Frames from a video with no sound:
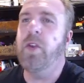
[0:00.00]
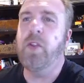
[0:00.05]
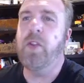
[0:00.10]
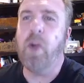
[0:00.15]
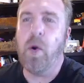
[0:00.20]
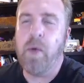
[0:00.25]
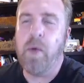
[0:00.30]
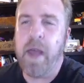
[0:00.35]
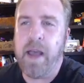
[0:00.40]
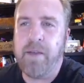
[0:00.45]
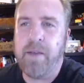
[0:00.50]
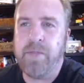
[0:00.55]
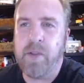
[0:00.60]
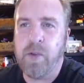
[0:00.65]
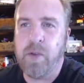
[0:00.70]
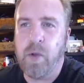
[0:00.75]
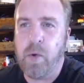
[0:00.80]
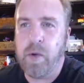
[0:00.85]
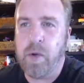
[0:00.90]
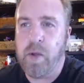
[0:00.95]
don't have to
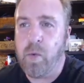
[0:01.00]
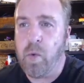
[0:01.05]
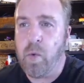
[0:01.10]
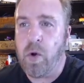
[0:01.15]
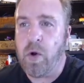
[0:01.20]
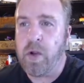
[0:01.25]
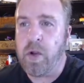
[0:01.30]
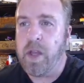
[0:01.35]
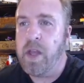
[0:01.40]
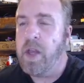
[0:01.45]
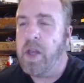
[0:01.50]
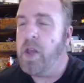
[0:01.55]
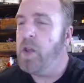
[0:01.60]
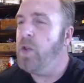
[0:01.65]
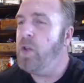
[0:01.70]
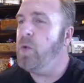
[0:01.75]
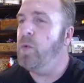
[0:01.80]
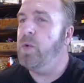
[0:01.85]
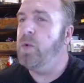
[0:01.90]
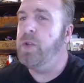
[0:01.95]
do any work.
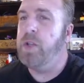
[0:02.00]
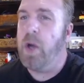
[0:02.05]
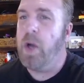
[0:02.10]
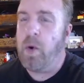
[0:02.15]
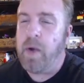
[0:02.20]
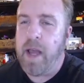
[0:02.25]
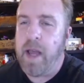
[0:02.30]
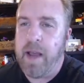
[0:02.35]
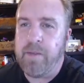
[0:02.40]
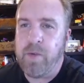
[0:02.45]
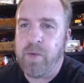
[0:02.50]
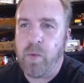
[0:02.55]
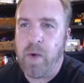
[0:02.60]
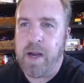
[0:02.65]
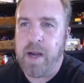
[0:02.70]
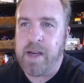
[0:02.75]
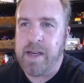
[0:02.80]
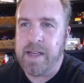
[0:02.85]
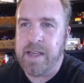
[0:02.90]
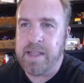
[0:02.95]
You don't have to write any